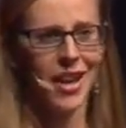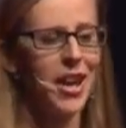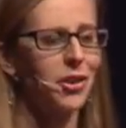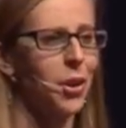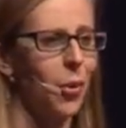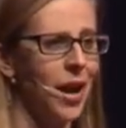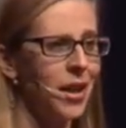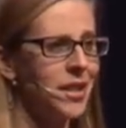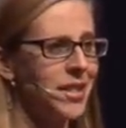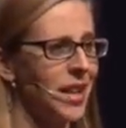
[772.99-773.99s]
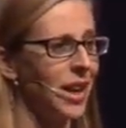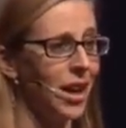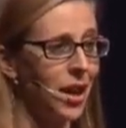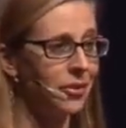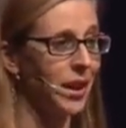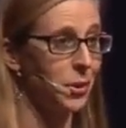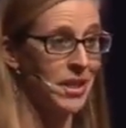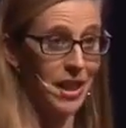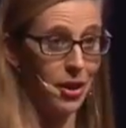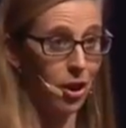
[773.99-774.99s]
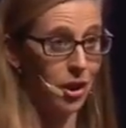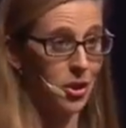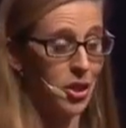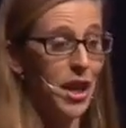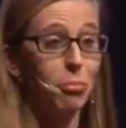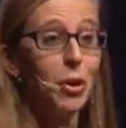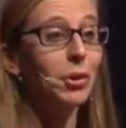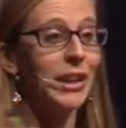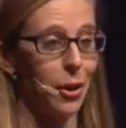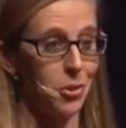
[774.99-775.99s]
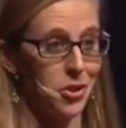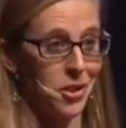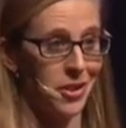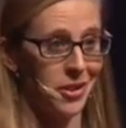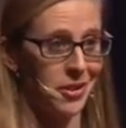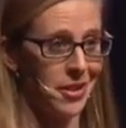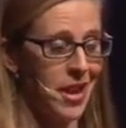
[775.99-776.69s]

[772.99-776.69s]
It requires a lot of linguistic knowledge in both languages,